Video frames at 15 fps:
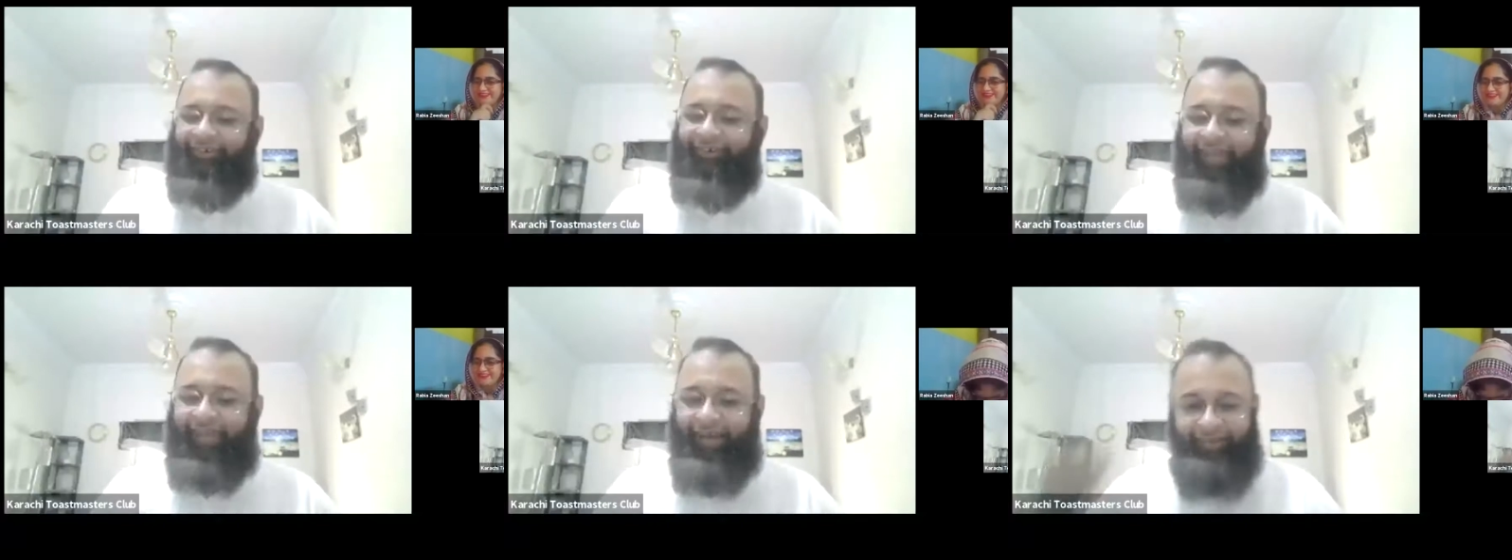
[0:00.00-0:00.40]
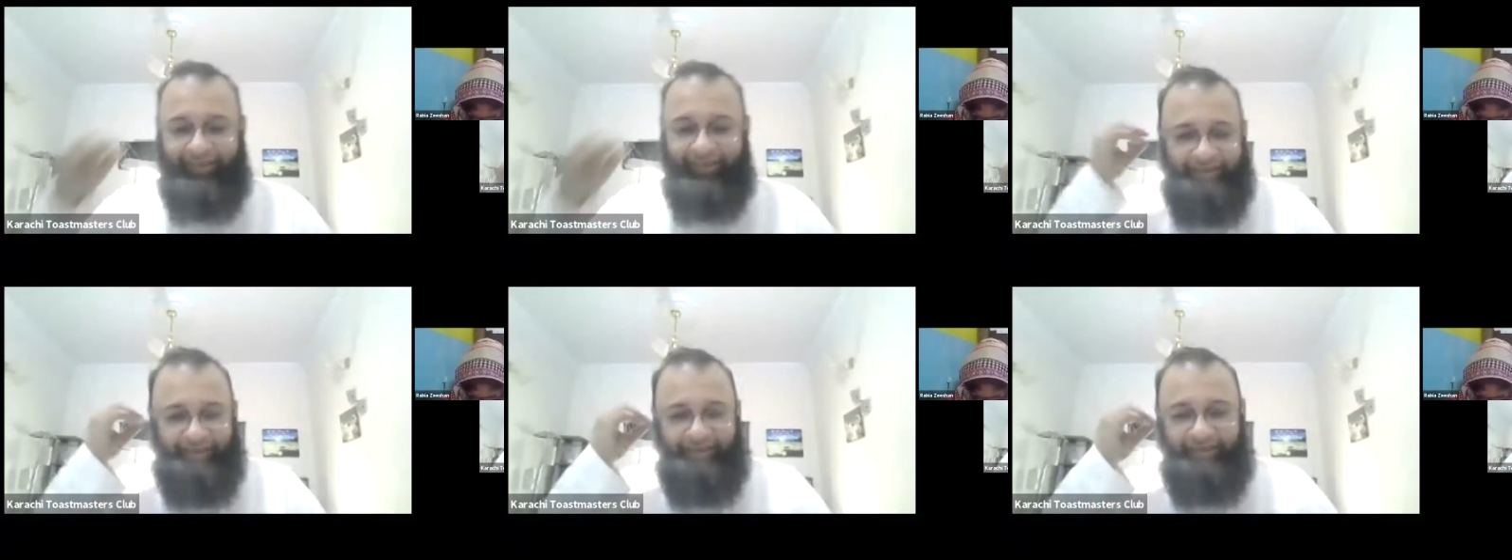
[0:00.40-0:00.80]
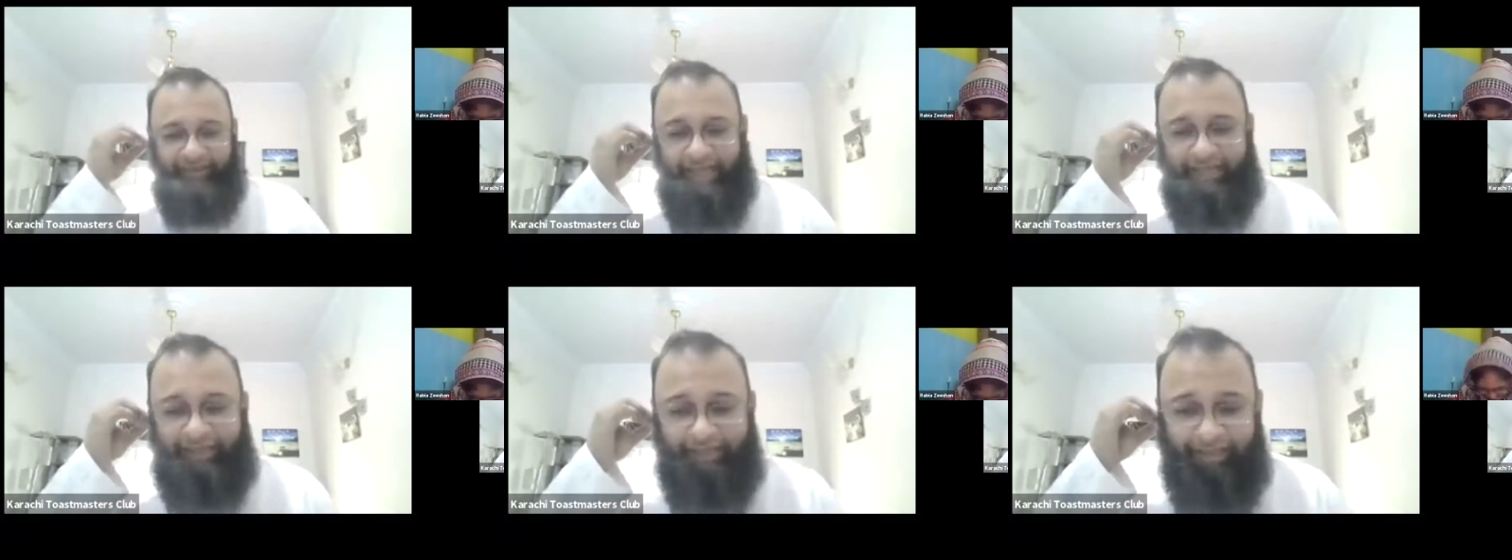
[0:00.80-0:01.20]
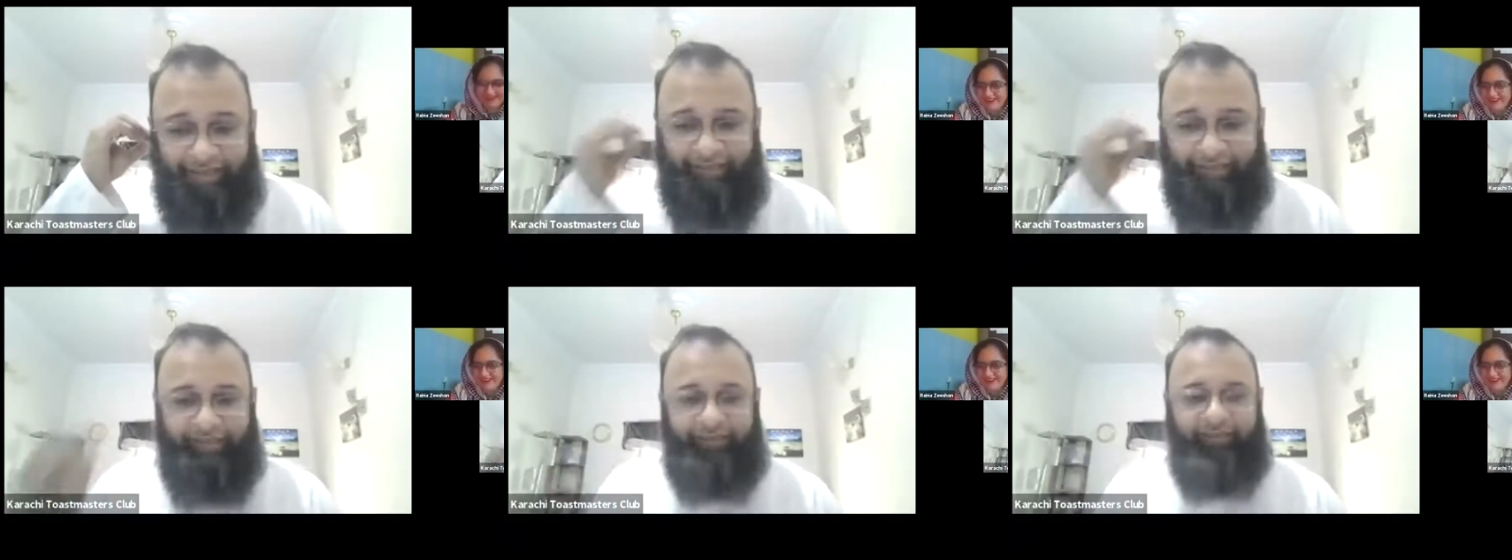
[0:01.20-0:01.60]
yeah, then
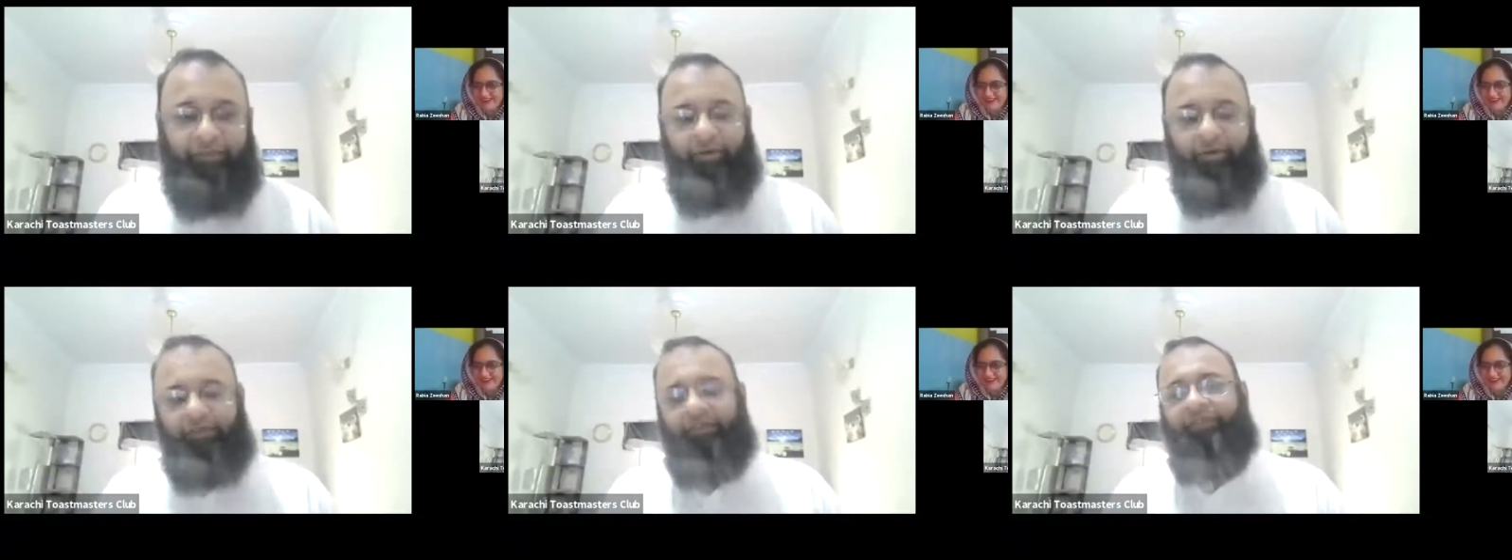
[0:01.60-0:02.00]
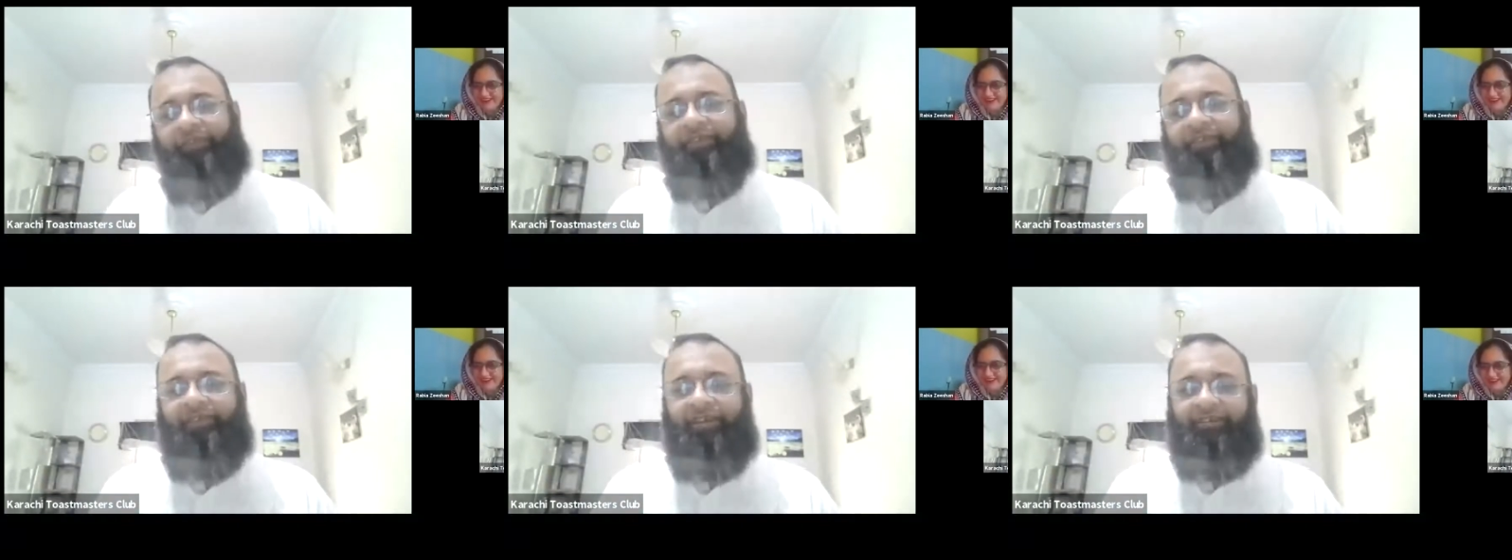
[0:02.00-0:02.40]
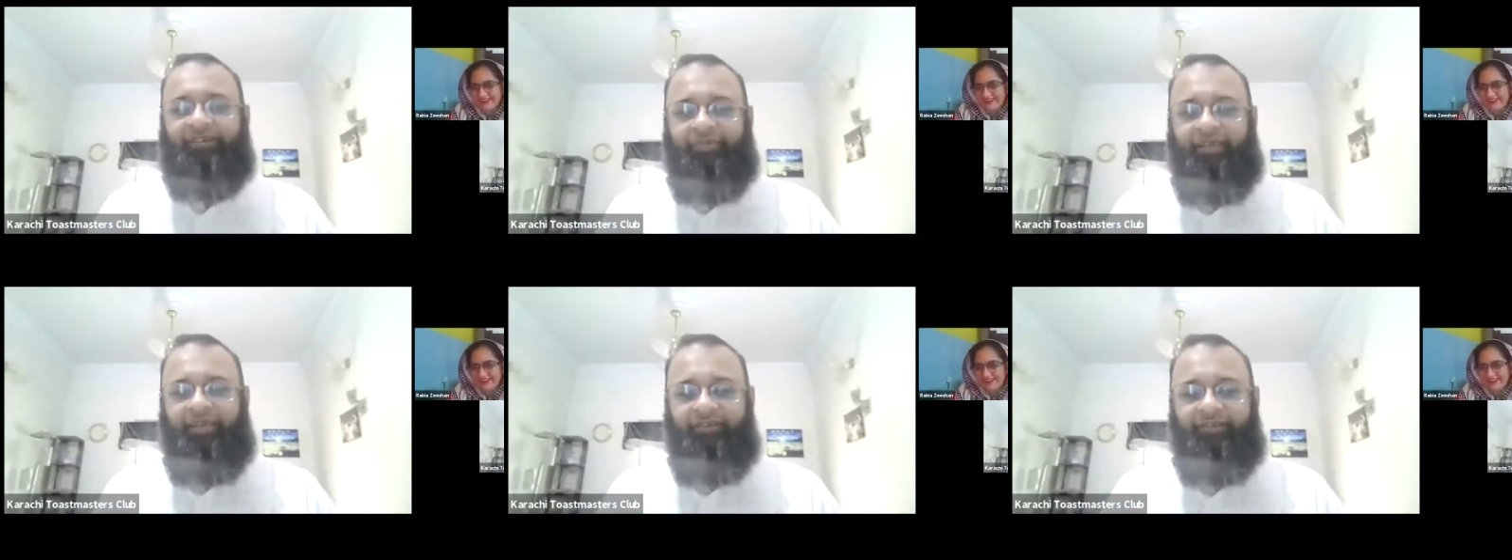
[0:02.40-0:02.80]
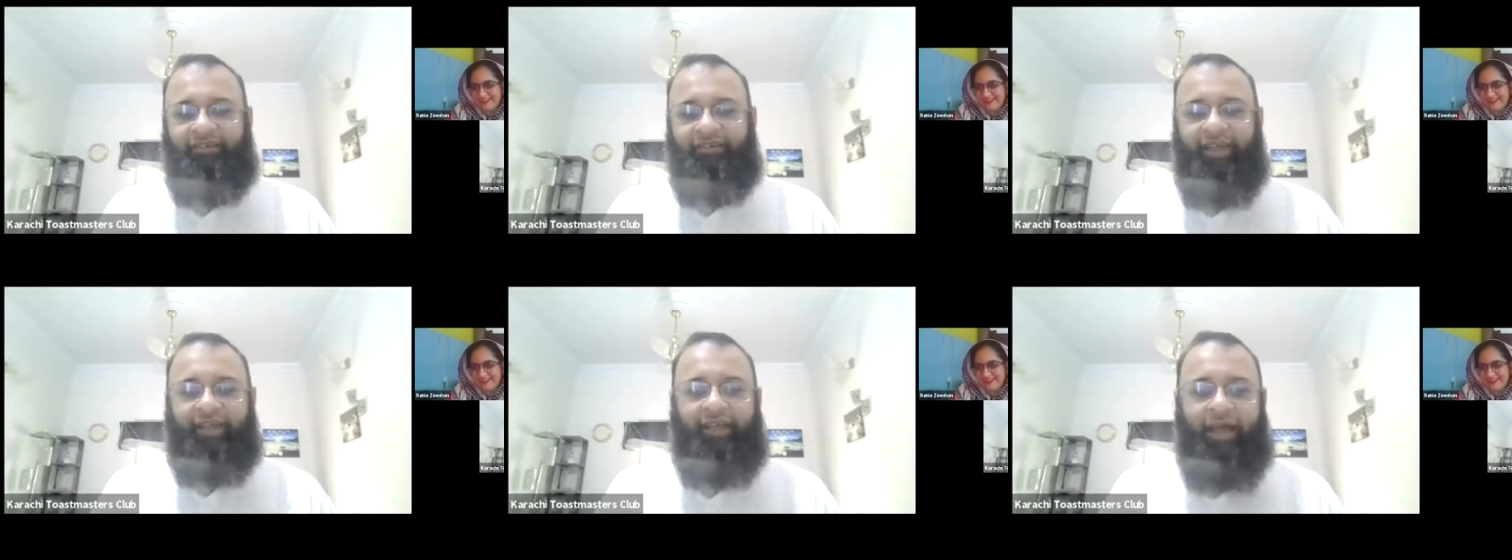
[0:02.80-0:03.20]
there's a motivational speech.
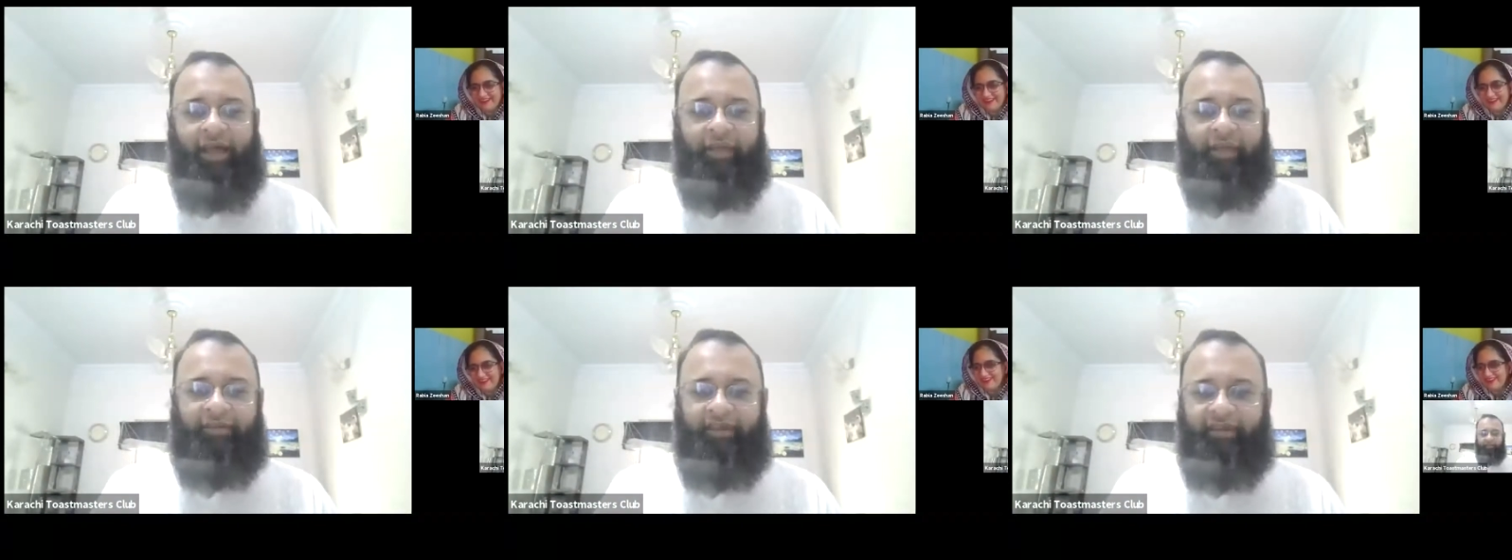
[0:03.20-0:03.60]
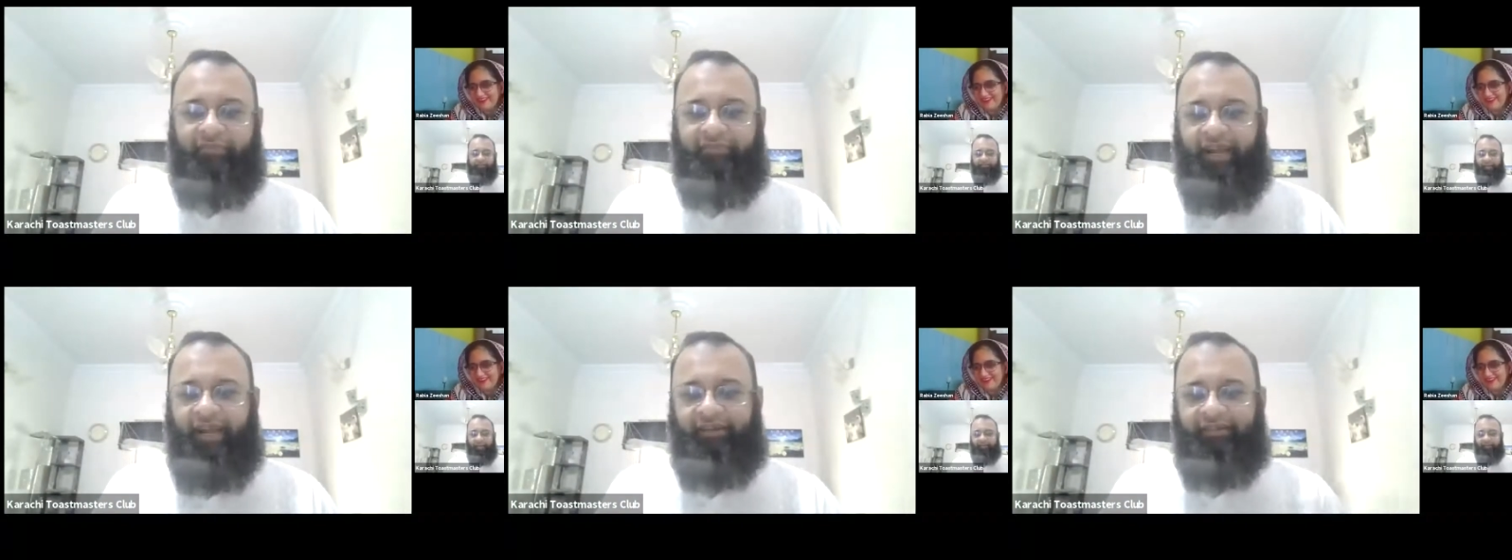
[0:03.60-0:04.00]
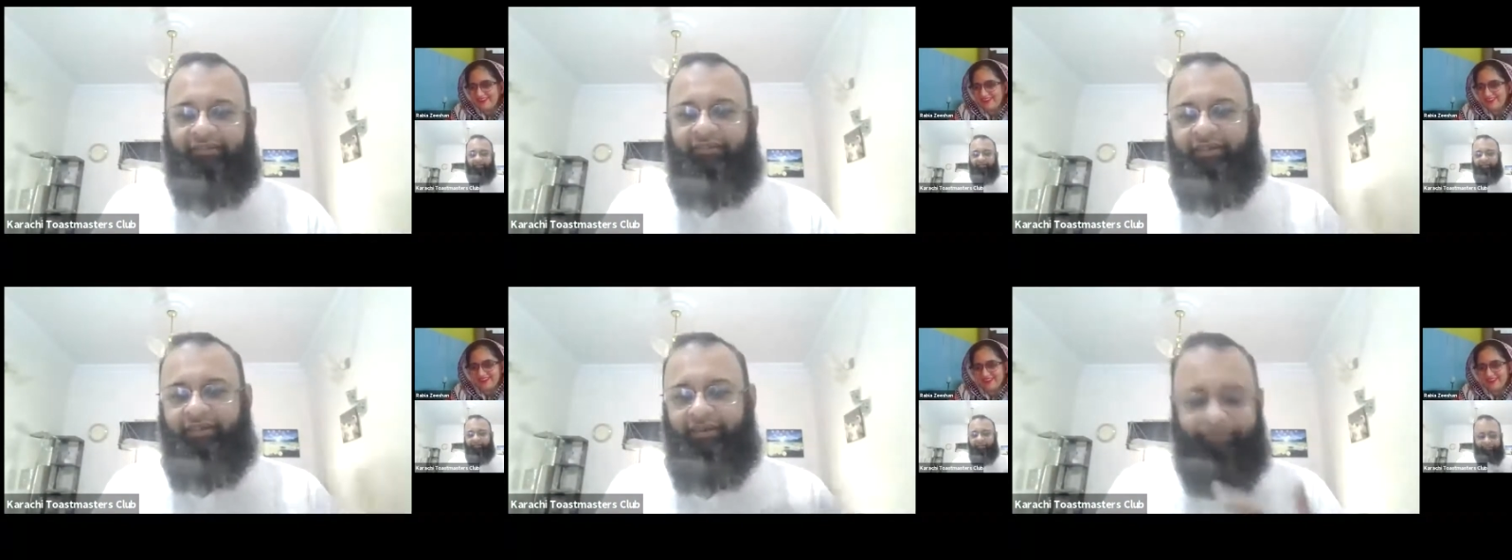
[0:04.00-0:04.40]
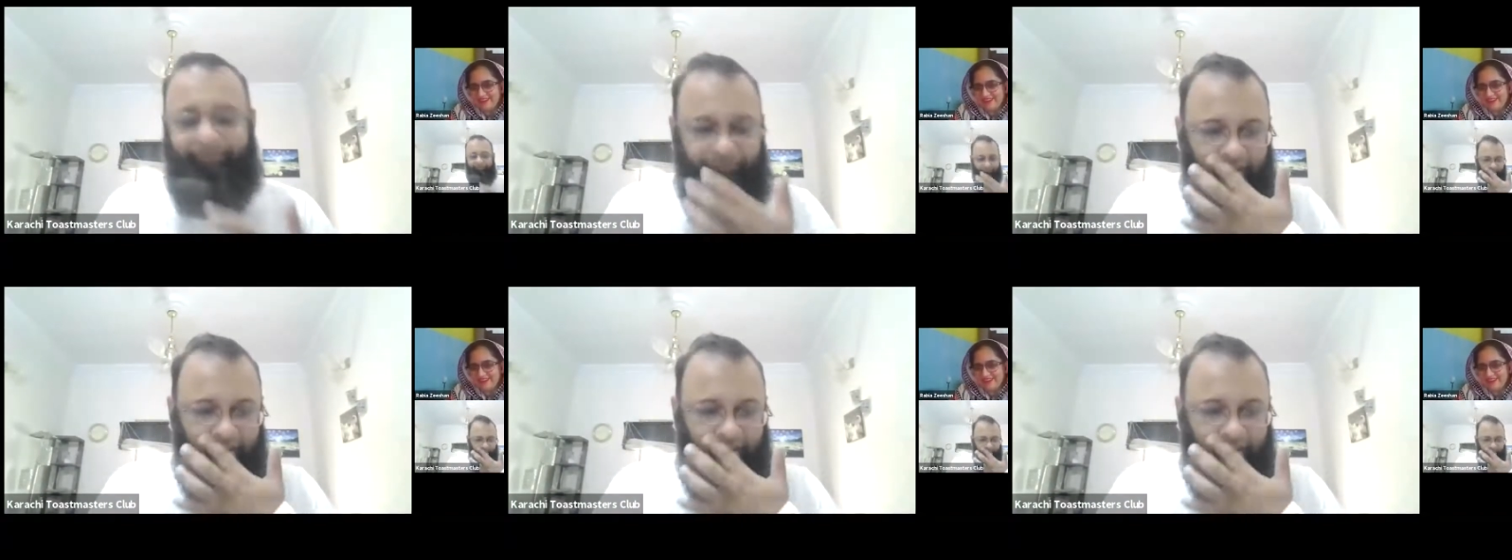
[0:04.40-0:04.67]
And I believe that is the